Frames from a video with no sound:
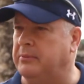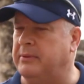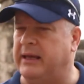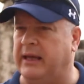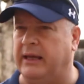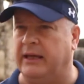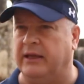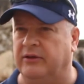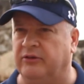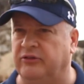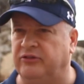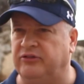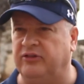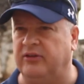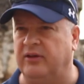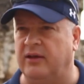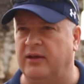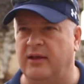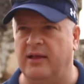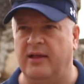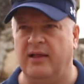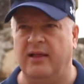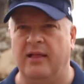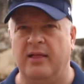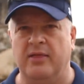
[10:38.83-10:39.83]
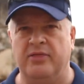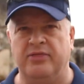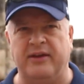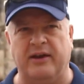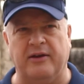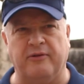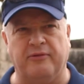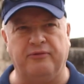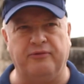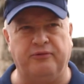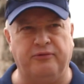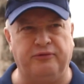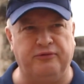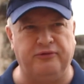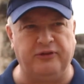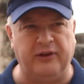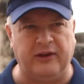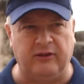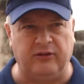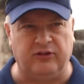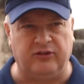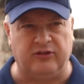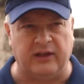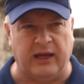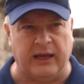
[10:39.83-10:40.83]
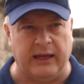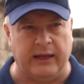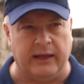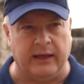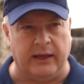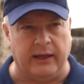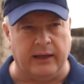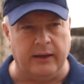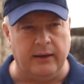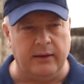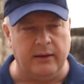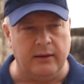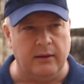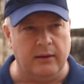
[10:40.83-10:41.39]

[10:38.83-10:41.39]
is they're fixated